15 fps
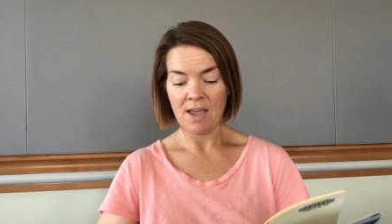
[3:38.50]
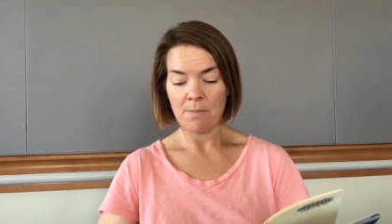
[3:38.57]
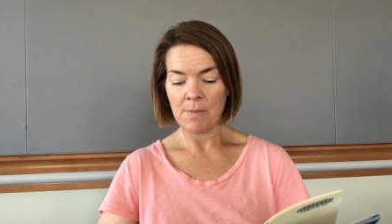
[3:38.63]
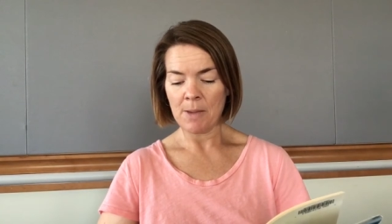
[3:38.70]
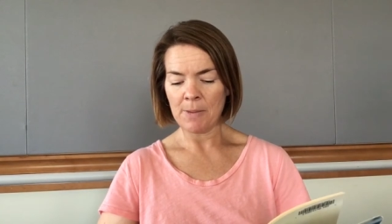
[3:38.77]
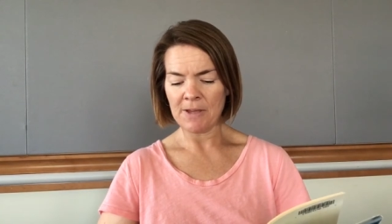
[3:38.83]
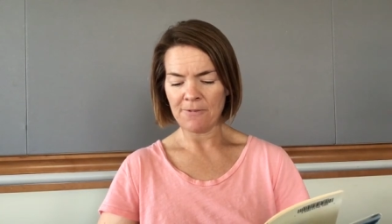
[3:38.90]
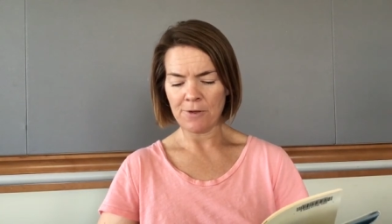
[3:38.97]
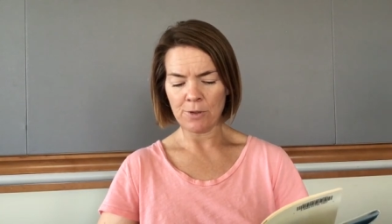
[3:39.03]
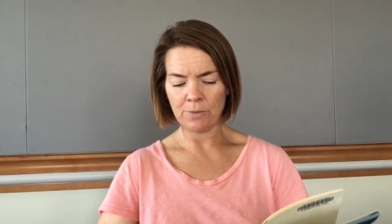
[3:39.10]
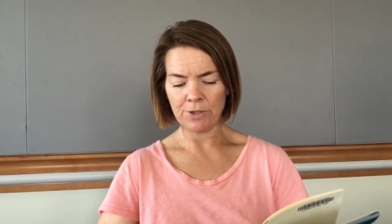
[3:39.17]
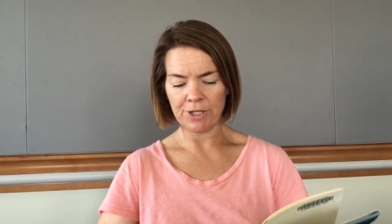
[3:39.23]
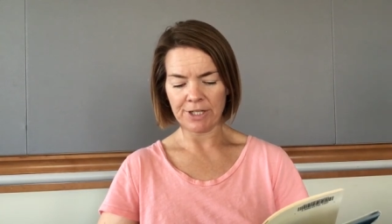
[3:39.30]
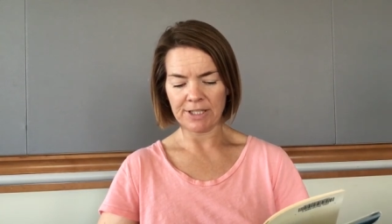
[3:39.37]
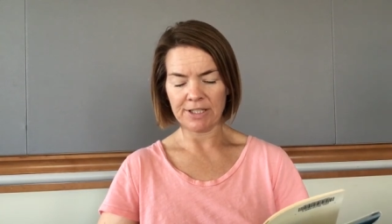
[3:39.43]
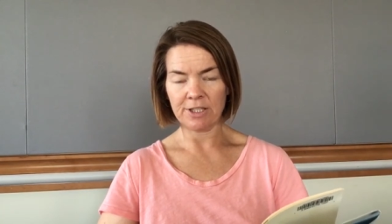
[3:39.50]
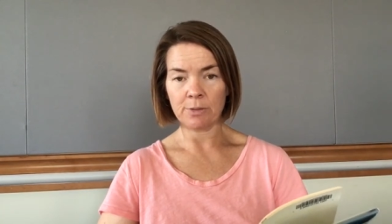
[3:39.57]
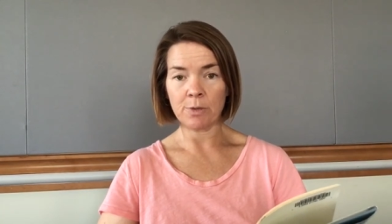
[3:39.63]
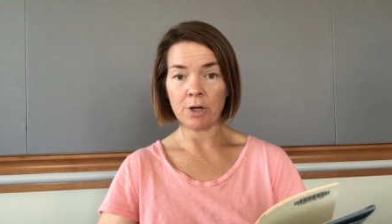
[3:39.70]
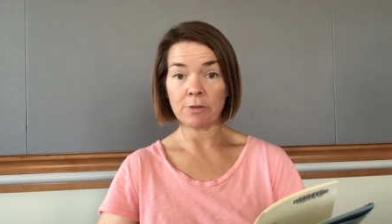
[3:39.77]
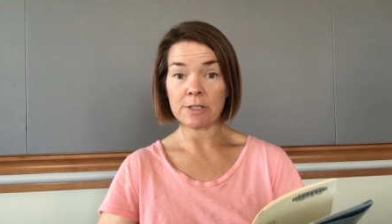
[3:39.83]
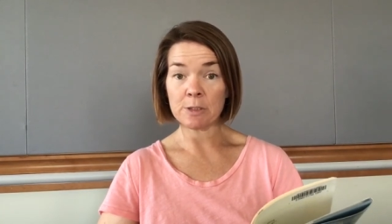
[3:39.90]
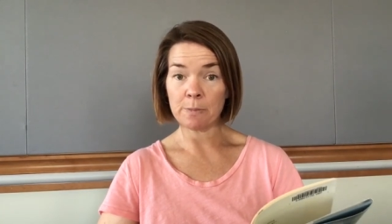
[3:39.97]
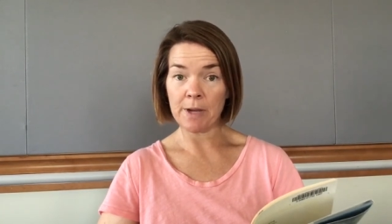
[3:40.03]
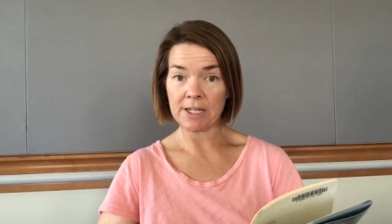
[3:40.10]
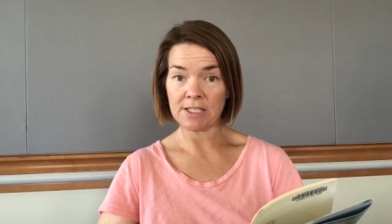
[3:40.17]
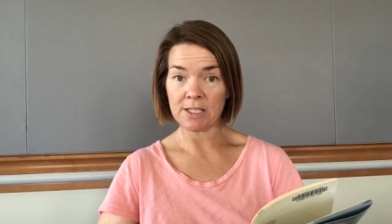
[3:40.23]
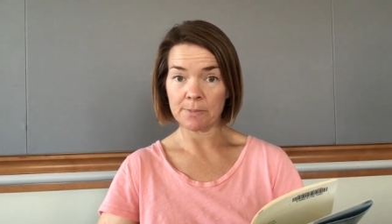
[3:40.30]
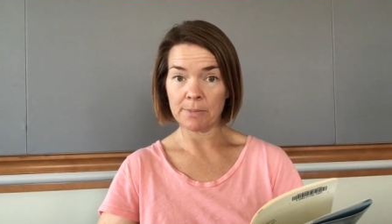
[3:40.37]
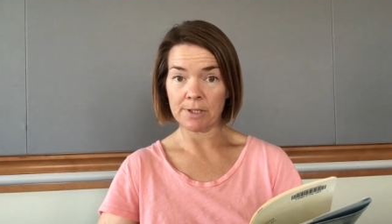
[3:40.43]
Maybe if you look a little more
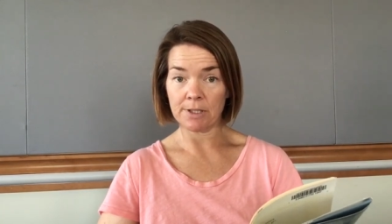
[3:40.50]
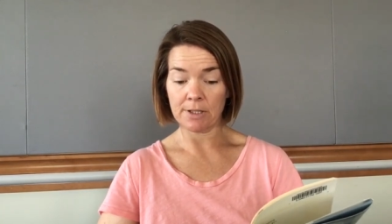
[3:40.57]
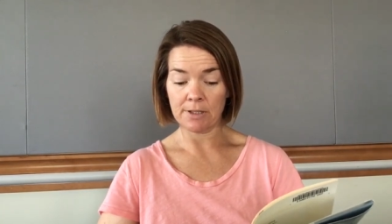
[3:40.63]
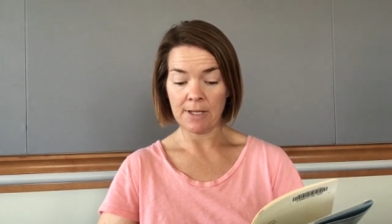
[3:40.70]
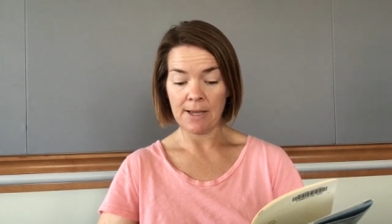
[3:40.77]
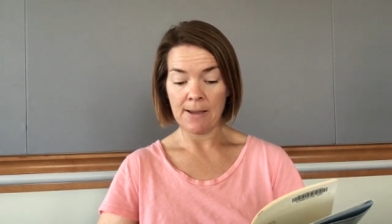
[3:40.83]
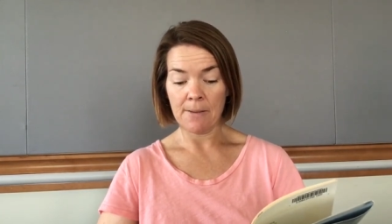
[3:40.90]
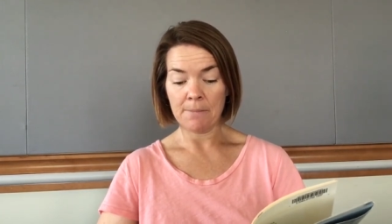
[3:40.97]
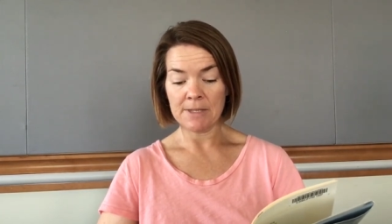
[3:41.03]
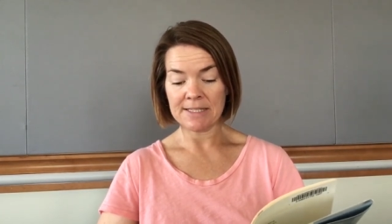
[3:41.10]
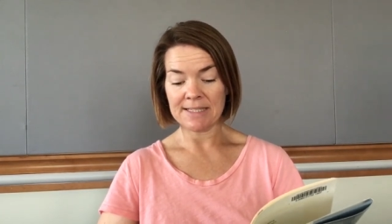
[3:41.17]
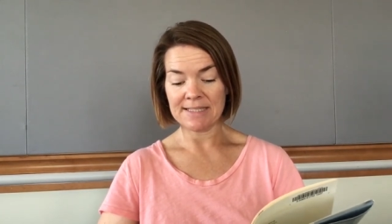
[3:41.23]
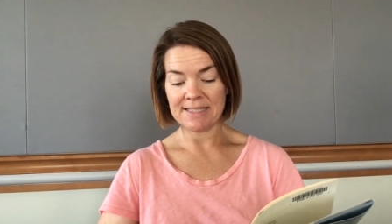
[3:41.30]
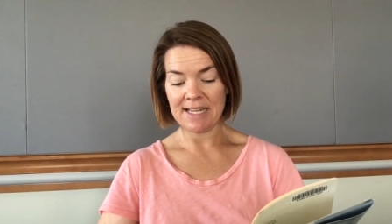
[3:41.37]
respectable, Mrs.